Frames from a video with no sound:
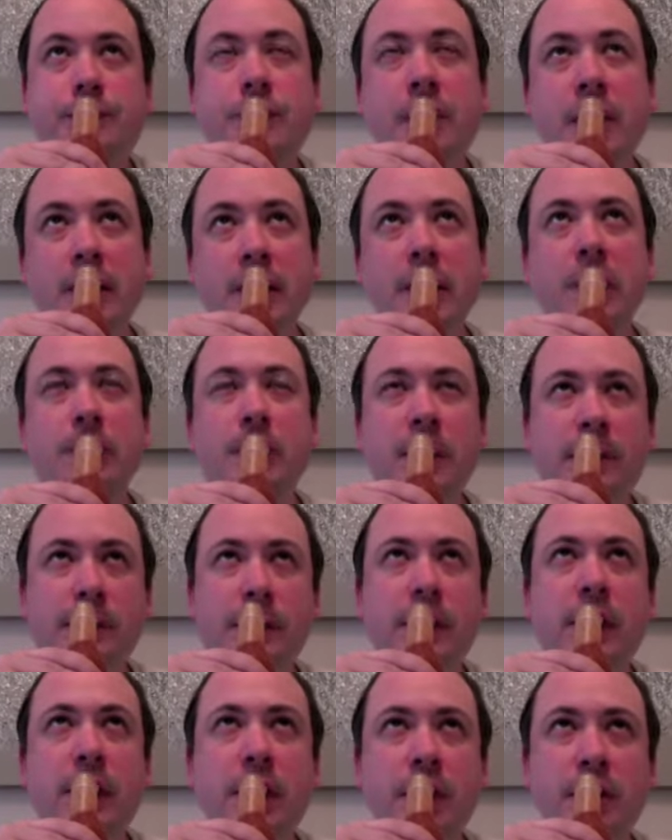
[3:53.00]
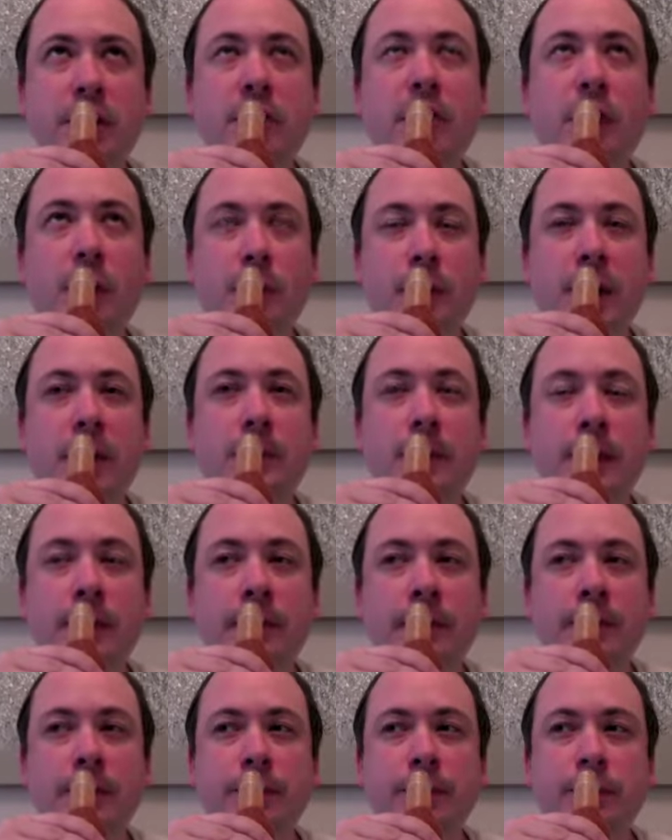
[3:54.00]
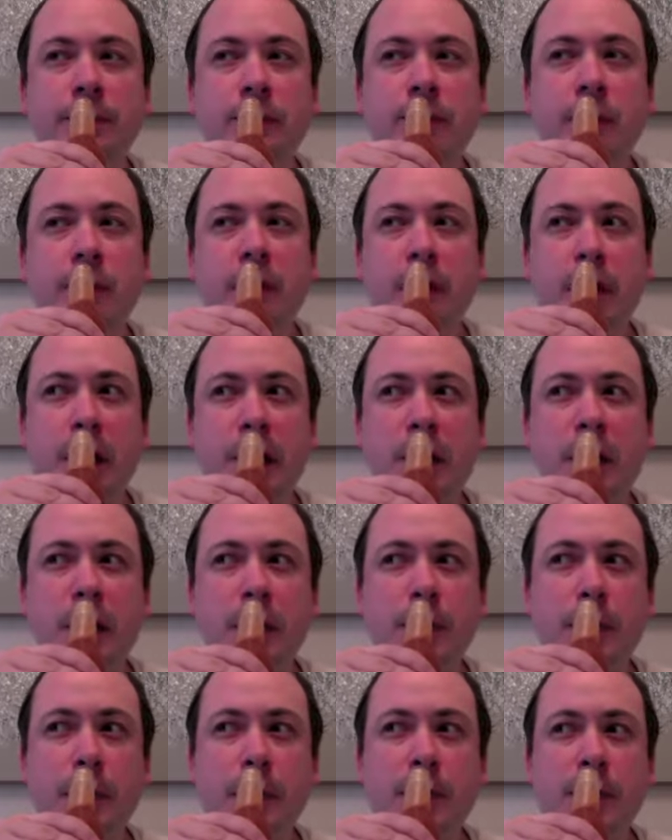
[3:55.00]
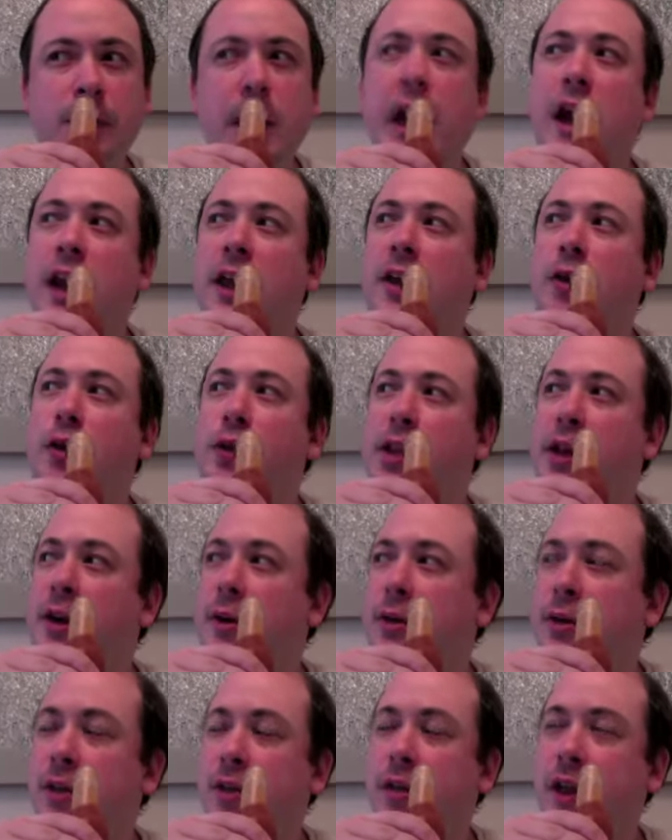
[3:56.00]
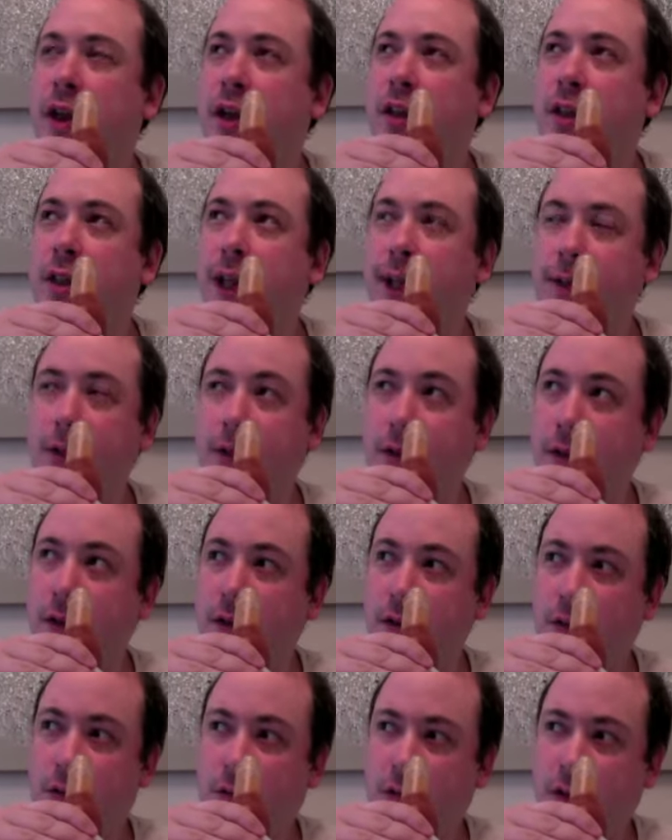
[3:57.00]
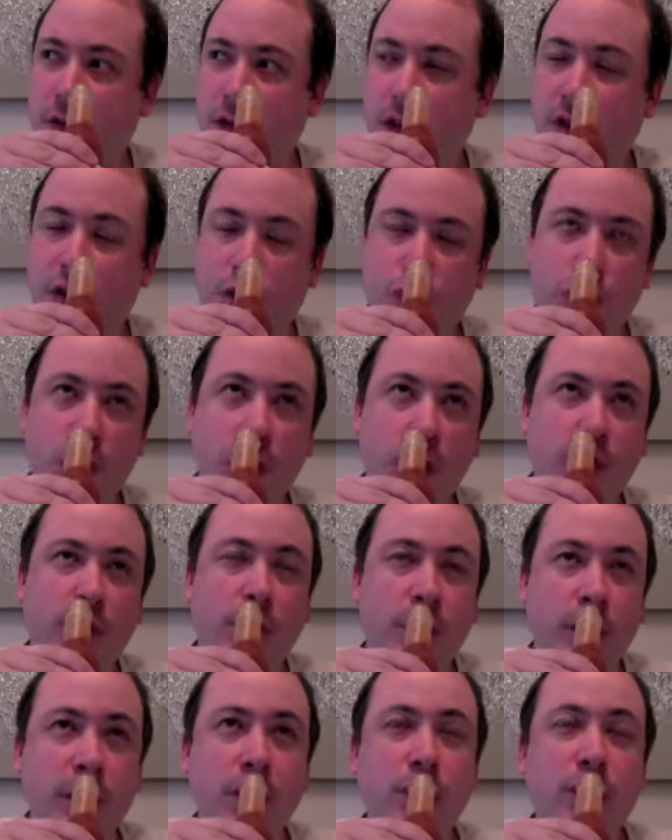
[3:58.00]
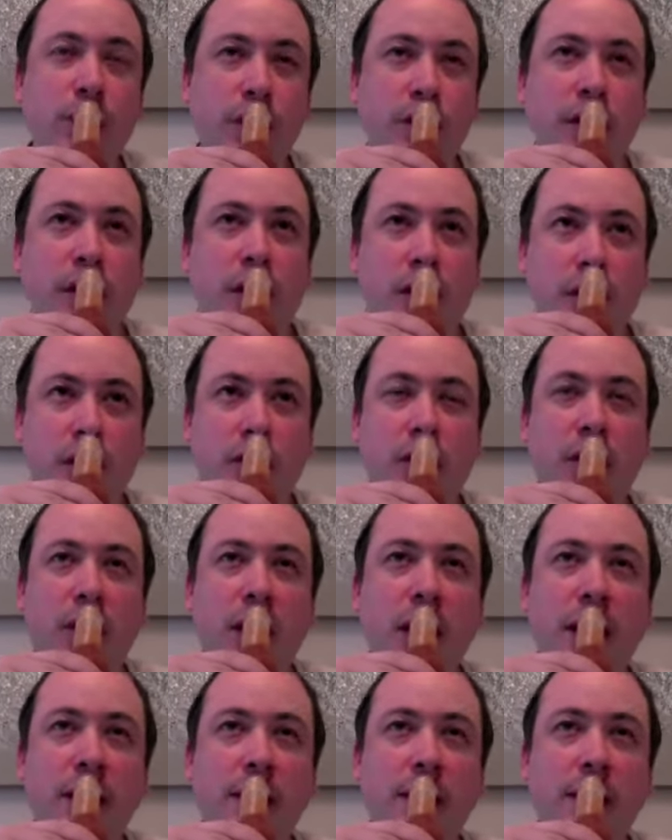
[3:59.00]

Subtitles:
A little bit of vinegar and salt maybe. A little bit of garlic, although I wouldn't say it's as strong on the nose as the King in